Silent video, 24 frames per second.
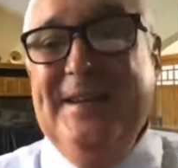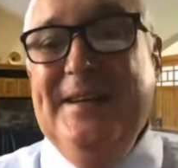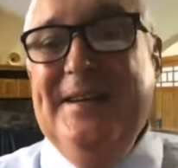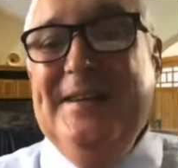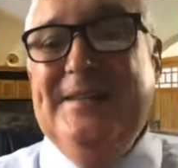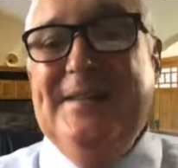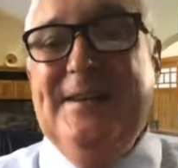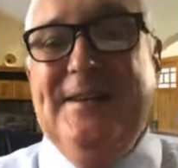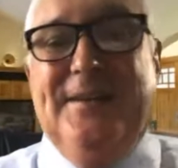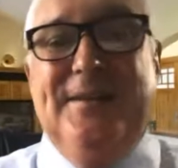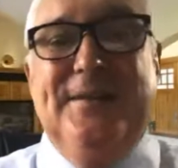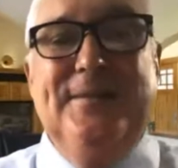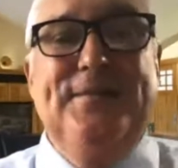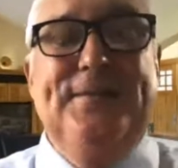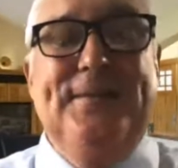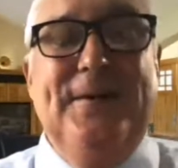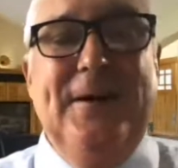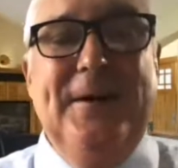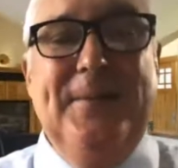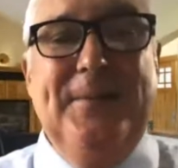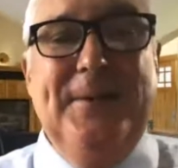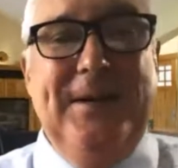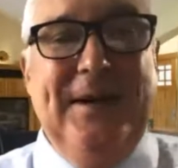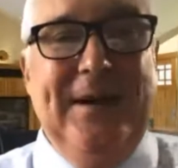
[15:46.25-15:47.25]
So the
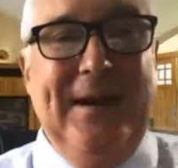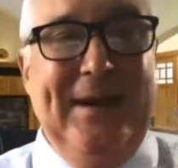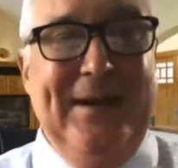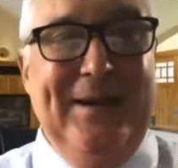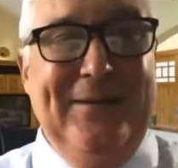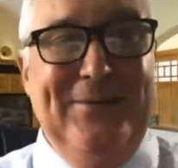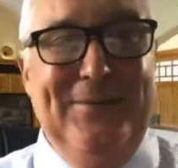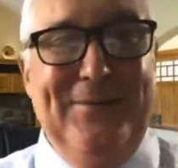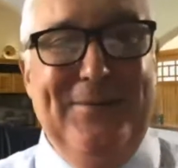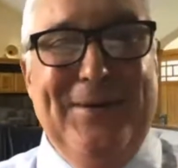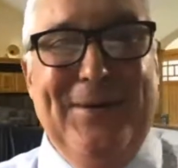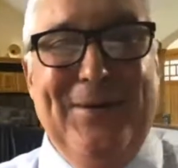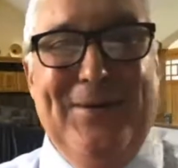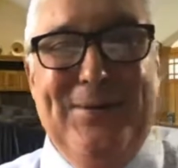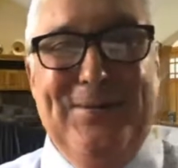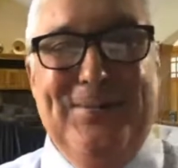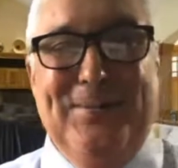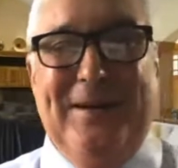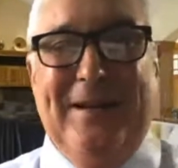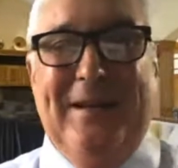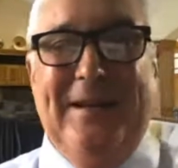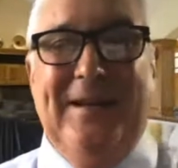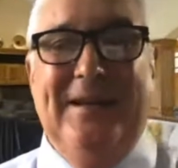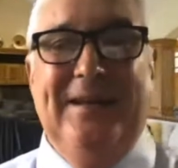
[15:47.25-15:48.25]
fire brigade have a role to
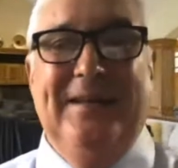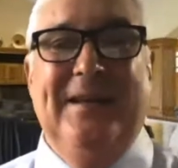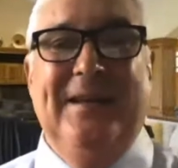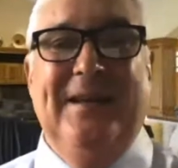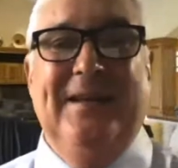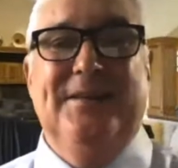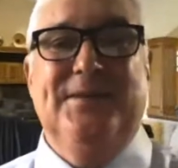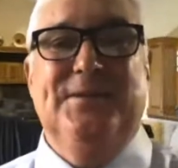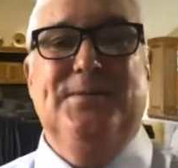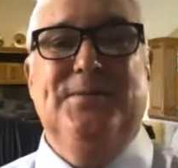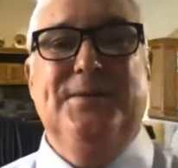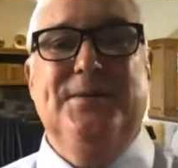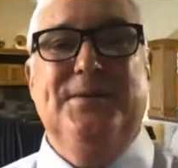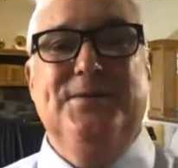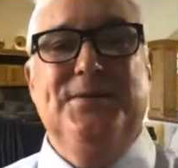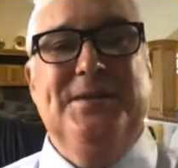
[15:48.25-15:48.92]
play in that as well.